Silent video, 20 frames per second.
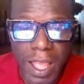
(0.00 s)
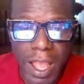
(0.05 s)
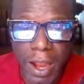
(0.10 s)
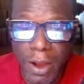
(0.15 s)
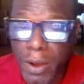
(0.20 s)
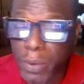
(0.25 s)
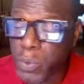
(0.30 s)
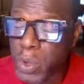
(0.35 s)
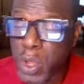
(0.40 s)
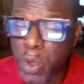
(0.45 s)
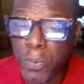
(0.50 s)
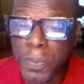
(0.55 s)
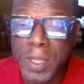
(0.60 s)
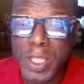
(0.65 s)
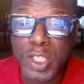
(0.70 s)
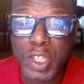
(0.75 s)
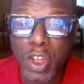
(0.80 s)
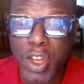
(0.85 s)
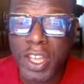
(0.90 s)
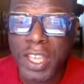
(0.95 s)
All right, we're gonna be
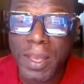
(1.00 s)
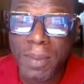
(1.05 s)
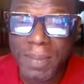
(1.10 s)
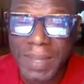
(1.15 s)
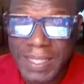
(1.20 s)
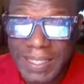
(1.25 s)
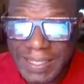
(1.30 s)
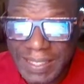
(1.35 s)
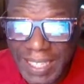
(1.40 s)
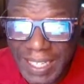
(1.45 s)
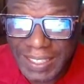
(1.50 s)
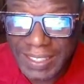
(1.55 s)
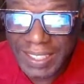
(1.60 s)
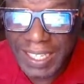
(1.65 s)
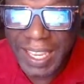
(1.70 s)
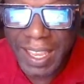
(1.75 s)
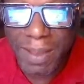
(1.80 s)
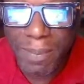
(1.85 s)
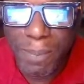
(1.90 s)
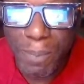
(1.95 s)
talking about this
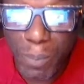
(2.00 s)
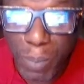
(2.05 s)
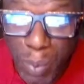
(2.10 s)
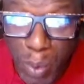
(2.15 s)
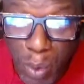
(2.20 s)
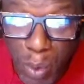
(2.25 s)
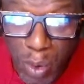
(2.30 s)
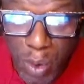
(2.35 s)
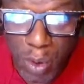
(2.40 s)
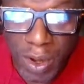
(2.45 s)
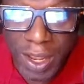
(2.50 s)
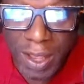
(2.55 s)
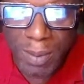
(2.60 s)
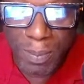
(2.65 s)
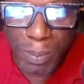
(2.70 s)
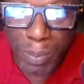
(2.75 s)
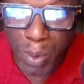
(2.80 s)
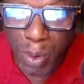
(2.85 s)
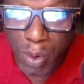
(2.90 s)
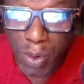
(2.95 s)
and more,
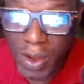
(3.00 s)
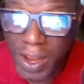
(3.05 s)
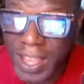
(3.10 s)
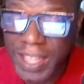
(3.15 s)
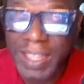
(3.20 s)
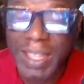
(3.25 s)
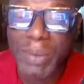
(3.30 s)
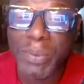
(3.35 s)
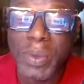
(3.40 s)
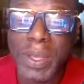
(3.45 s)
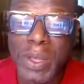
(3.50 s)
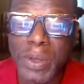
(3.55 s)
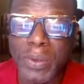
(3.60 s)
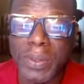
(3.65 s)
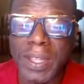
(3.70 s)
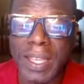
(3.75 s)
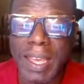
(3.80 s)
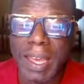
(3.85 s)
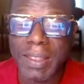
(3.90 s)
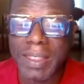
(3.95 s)
and we're
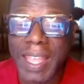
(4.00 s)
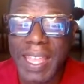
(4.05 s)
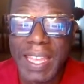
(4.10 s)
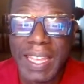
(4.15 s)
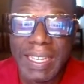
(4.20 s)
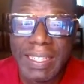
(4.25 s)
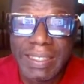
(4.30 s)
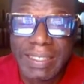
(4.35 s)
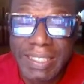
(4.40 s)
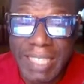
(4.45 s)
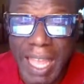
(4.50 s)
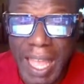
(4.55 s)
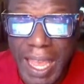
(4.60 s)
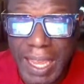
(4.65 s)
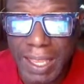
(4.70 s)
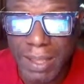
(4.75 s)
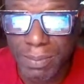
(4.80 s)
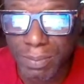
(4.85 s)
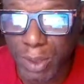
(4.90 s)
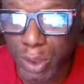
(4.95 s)
gonna lay out the
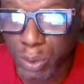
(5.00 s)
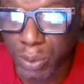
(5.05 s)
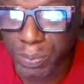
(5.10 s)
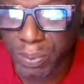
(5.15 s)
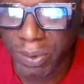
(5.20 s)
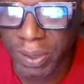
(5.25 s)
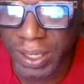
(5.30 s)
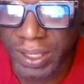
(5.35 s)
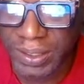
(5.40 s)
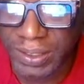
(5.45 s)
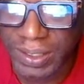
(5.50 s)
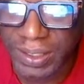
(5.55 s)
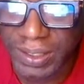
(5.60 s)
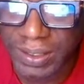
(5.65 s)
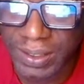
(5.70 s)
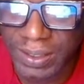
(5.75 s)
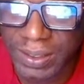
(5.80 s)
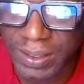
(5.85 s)
entire blueprint